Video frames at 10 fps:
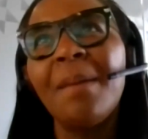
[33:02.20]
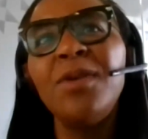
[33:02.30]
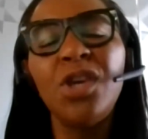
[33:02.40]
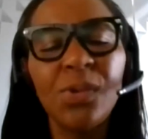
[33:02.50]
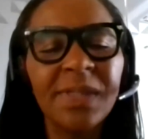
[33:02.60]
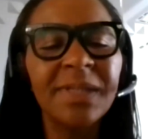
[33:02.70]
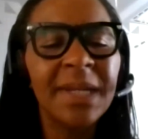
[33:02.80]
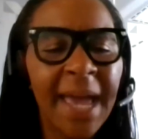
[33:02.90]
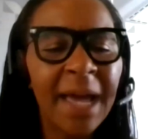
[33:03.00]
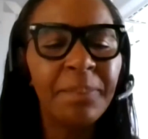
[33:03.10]
used to
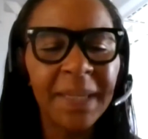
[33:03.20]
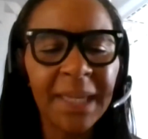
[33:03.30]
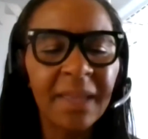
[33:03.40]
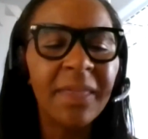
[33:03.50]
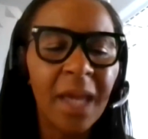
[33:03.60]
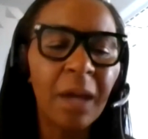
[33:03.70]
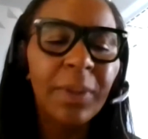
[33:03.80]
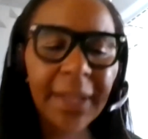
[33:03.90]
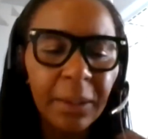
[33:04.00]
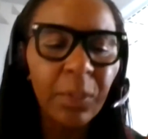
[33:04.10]
now being the
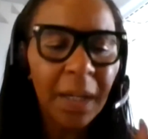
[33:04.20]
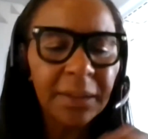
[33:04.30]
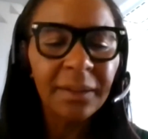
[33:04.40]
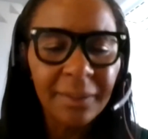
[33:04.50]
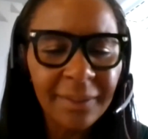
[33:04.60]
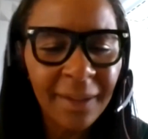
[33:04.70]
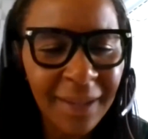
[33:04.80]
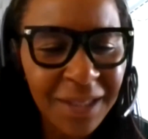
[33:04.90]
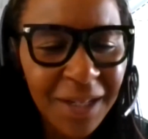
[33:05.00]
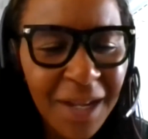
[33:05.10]
only one,
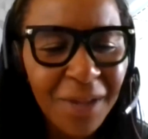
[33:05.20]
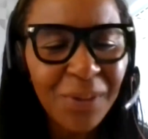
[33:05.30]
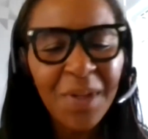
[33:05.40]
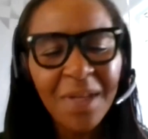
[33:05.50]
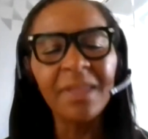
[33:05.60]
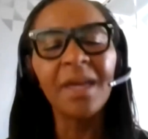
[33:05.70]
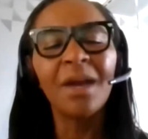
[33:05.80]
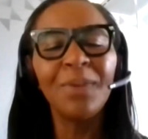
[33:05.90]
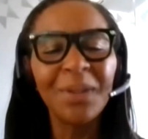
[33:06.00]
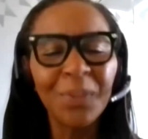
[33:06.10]
the
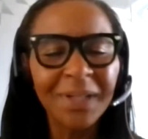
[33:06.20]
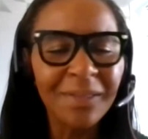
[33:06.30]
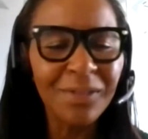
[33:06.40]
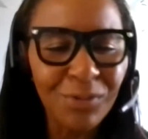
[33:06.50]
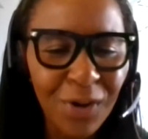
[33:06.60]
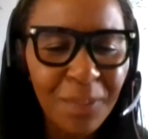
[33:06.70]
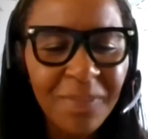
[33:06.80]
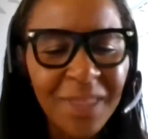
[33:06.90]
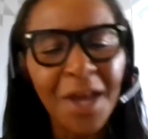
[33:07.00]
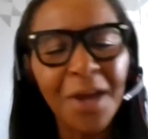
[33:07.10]
only one in the
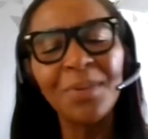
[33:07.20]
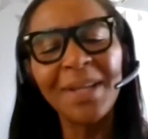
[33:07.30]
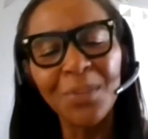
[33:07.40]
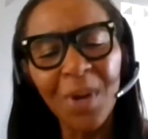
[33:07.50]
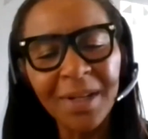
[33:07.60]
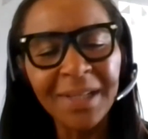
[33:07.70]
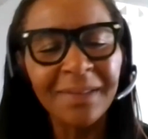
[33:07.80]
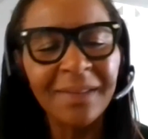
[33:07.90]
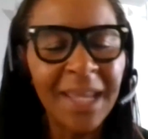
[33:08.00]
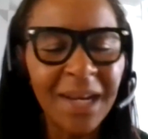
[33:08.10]
room, the only one
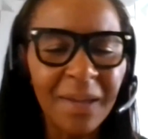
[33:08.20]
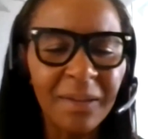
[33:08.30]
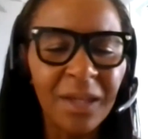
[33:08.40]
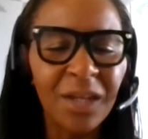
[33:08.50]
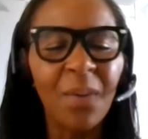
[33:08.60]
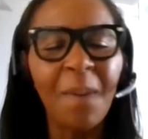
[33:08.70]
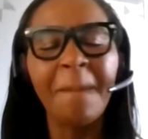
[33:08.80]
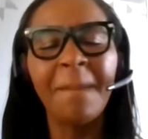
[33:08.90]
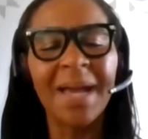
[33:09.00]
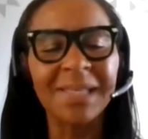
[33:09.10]
in a
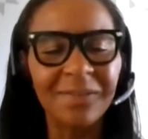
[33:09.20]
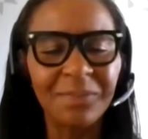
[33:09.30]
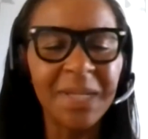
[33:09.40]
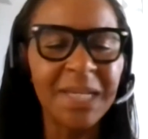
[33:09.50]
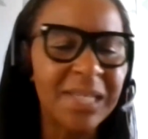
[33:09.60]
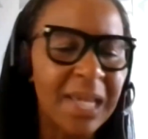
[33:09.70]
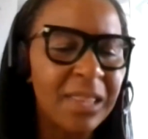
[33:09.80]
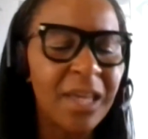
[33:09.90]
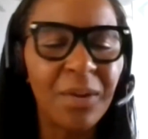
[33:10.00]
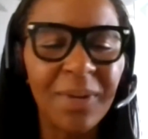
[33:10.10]
massive
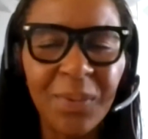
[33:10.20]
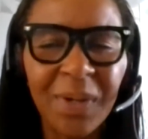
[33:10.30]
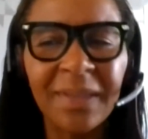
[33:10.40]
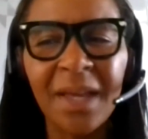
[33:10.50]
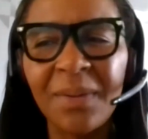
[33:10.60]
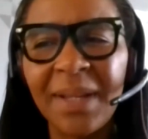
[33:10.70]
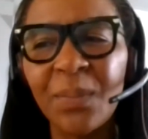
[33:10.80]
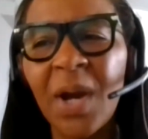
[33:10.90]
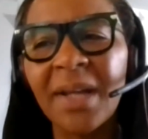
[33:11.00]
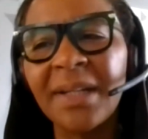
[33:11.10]
meeting, the only
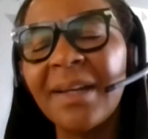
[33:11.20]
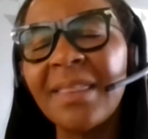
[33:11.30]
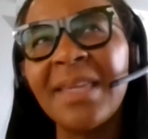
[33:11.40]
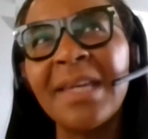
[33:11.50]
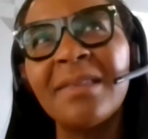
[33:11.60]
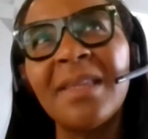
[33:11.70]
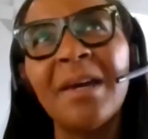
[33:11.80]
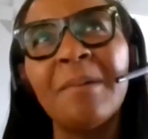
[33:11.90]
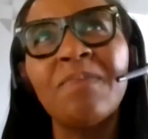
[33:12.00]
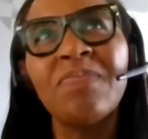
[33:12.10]
one. And I think that